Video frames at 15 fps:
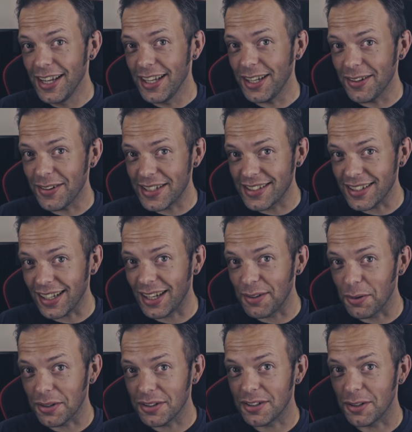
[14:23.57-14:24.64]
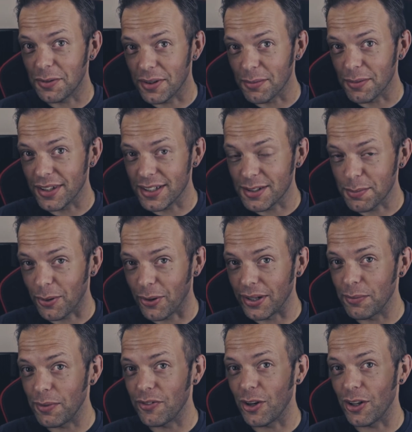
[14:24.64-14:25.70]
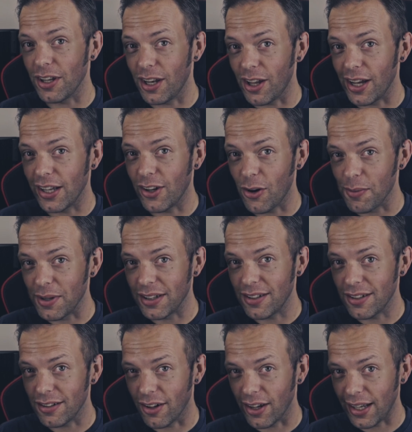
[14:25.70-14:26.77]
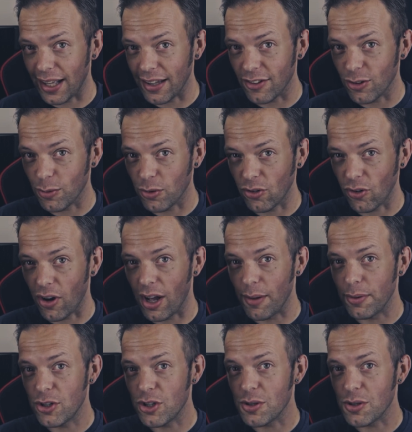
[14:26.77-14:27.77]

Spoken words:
You know exactly what to do with them at this point. We've got the like, comment, dislike and subscribe.